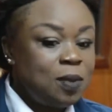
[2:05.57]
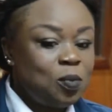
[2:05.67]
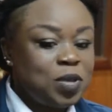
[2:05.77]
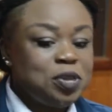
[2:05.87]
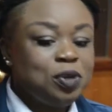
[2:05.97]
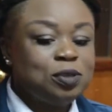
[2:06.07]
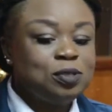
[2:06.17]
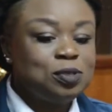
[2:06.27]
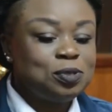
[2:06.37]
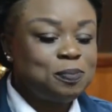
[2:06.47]
when you go
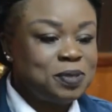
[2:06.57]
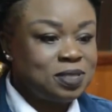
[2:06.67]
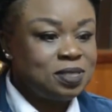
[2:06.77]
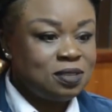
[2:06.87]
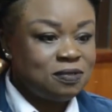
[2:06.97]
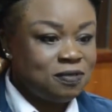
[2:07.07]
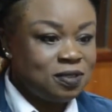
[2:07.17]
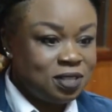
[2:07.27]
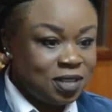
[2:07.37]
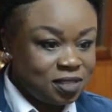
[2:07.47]
through the pieces of
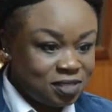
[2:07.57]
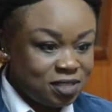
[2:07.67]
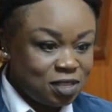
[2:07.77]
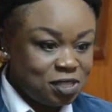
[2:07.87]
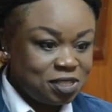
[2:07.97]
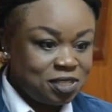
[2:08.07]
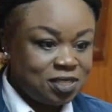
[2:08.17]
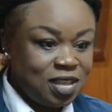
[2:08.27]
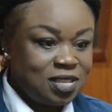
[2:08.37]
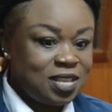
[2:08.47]
legislation
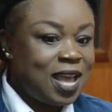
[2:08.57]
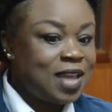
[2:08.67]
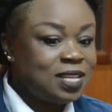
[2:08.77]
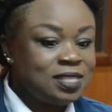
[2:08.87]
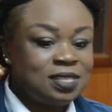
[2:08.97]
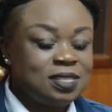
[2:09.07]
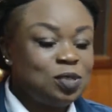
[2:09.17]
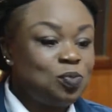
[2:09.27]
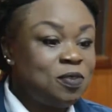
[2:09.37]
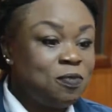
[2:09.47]
and the annexes that
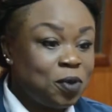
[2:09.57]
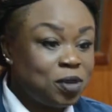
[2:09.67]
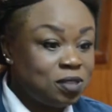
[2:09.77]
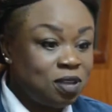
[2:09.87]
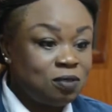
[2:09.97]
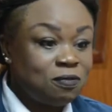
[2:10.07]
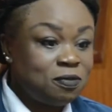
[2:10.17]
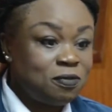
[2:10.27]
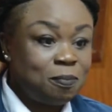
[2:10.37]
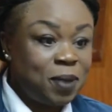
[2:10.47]
we've worked on over
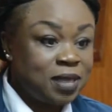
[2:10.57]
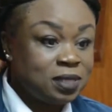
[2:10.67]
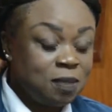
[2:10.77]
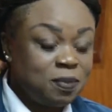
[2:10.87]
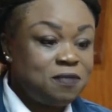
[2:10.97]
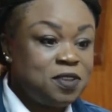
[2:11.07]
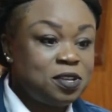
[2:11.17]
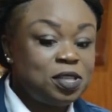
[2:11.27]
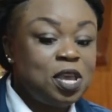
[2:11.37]
the past couple of years,